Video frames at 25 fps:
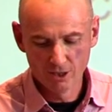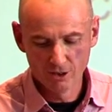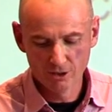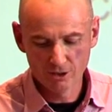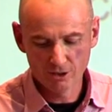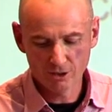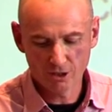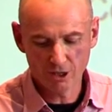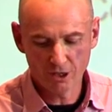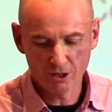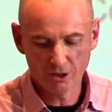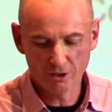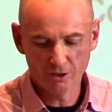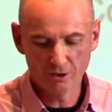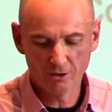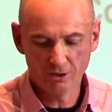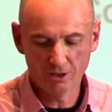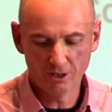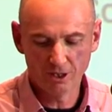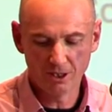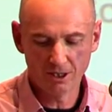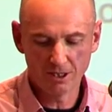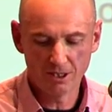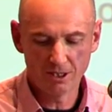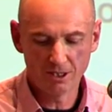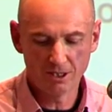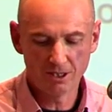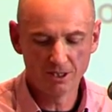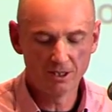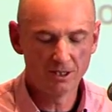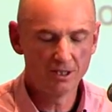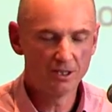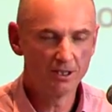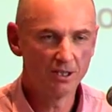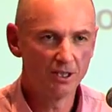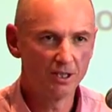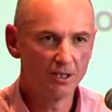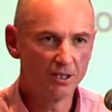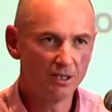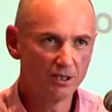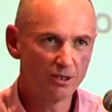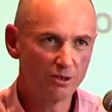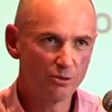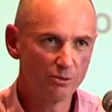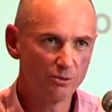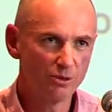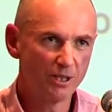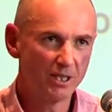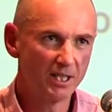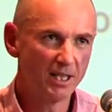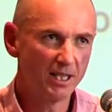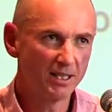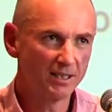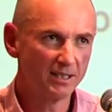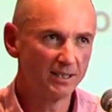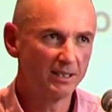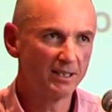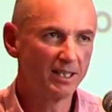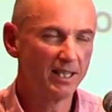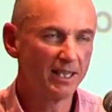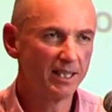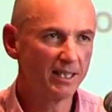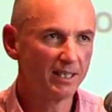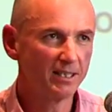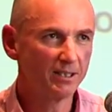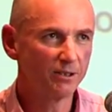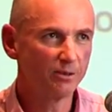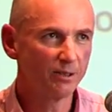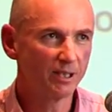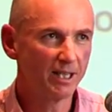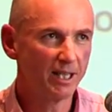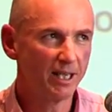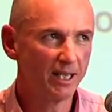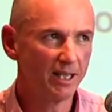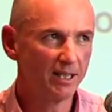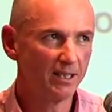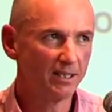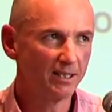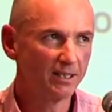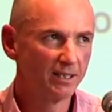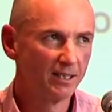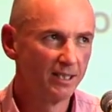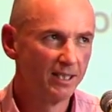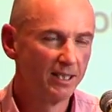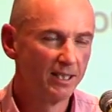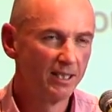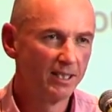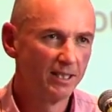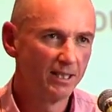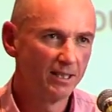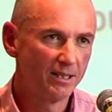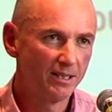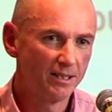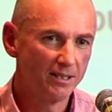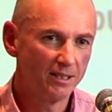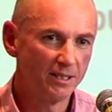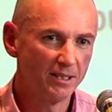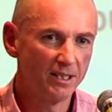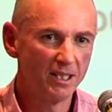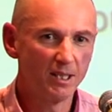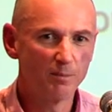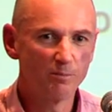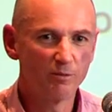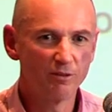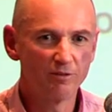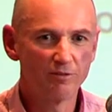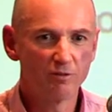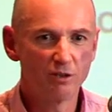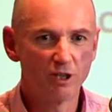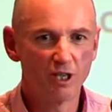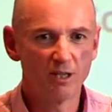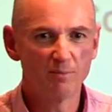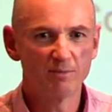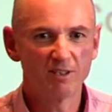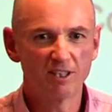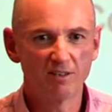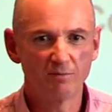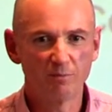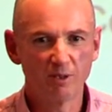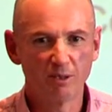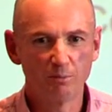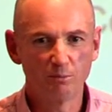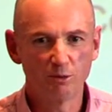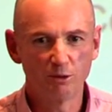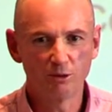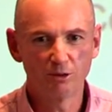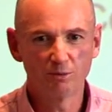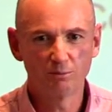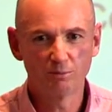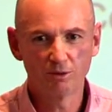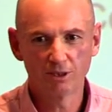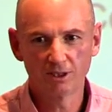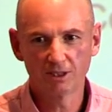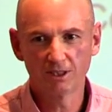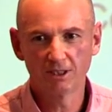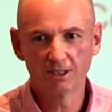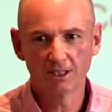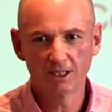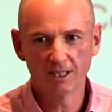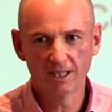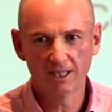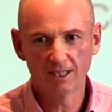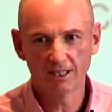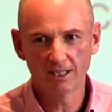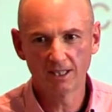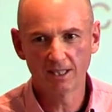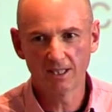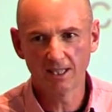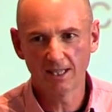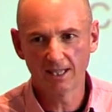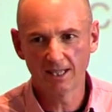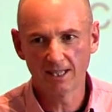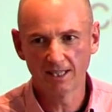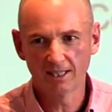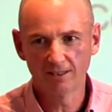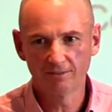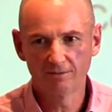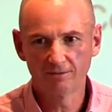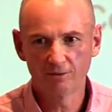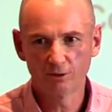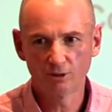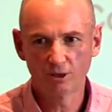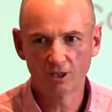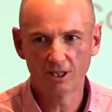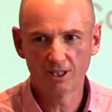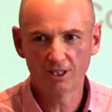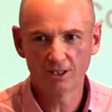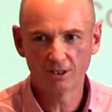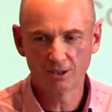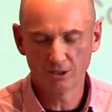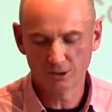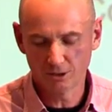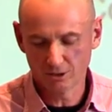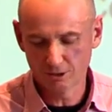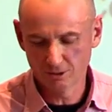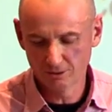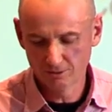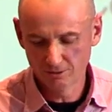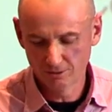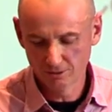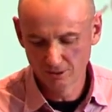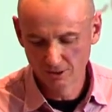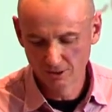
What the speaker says: So the story doesn't take into account the number of times they've been put in prison together and have tried to